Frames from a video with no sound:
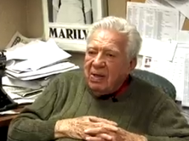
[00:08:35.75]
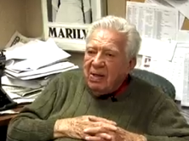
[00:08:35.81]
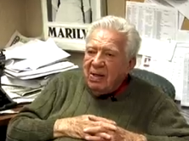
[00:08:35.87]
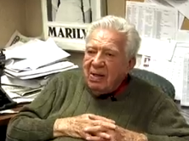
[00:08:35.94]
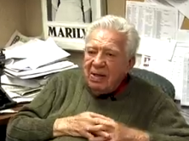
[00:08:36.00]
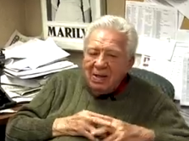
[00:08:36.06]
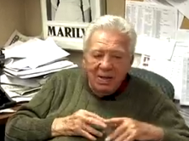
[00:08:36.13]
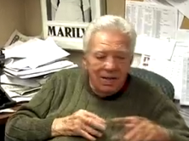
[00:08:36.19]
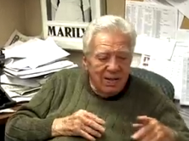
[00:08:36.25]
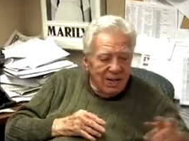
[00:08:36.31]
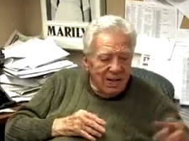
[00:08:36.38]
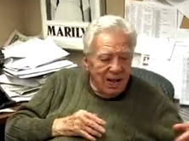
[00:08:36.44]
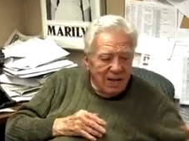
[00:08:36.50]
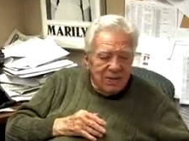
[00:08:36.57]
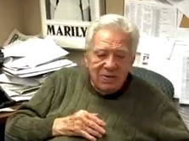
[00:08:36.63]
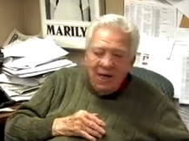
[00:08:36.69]
Harvey has a
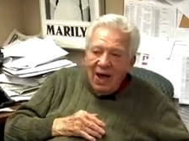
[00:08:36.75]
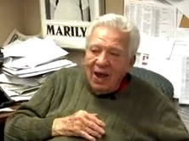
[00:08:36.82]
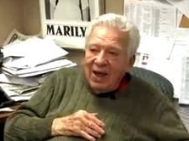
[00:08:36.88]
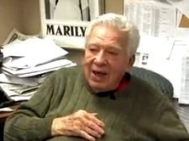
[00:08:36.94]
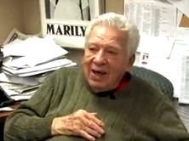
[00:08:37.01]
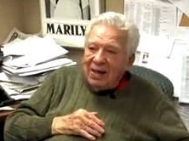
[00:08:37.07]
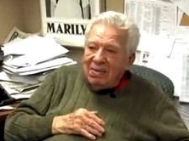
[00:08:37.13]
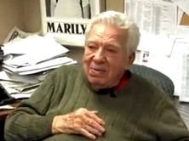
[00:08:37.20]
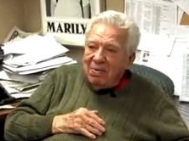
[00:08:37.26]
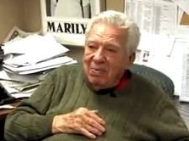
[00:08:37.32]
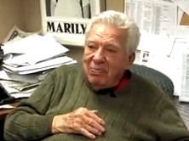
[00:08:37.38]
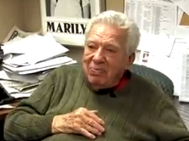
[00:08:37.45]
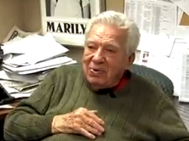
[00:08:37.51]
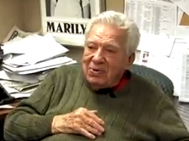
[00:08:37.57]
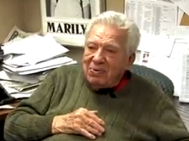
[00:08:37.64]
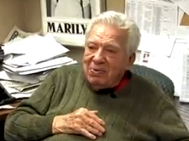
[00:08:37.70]
gift from a former
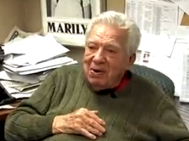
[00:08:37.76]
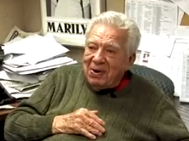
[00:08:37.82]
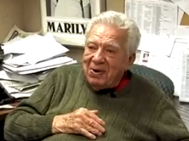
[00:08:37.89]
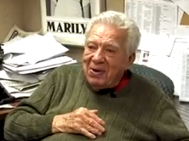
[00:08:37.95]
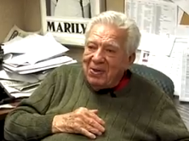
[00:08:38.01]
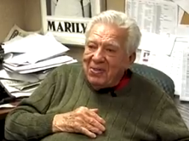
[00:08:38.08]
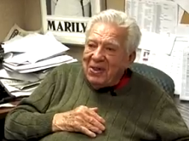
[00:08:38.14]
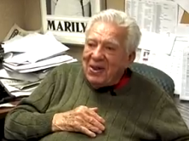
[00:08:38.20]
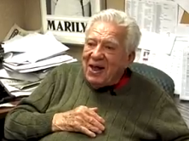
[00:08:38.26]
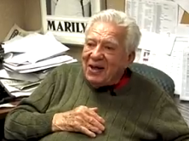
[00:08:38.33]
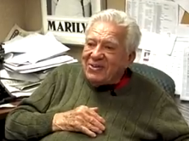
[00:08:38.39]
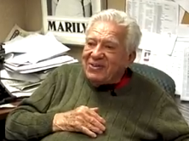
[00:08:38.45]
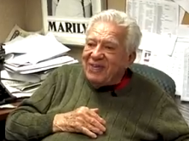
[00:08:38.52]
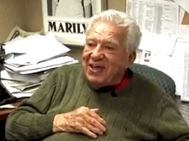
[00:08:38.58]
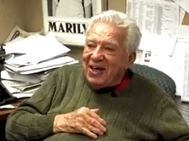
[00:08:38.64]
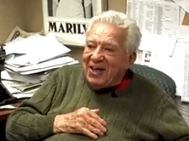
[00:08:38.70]
intern that he's
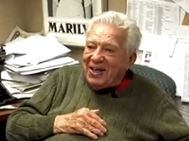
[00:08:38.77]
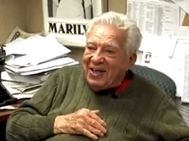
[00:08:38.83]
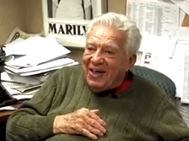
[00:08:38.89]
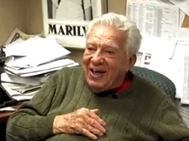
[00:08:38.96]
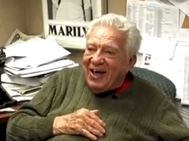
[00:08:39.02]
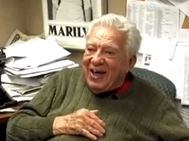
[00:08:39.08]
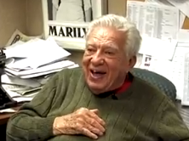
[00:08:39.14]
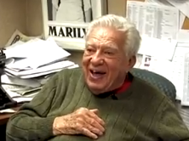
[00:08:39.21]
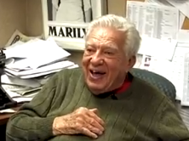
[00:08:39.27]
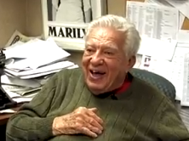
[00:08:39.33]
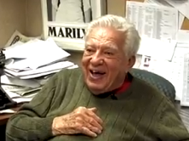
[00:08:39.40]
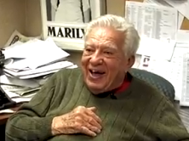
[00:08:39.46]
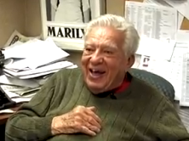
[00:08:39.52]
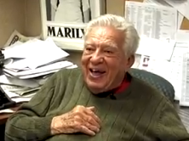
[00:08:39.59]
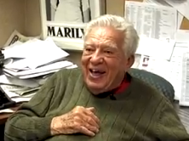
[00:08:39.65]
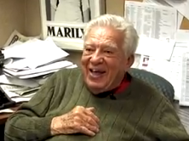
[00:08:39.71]
saving for this special
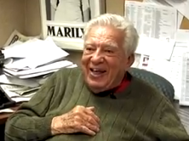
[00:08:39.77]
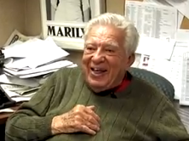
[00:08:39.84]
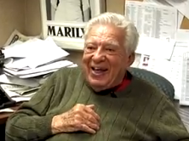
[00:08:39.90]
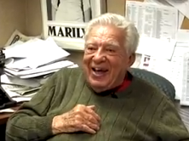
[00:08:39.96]
occasion.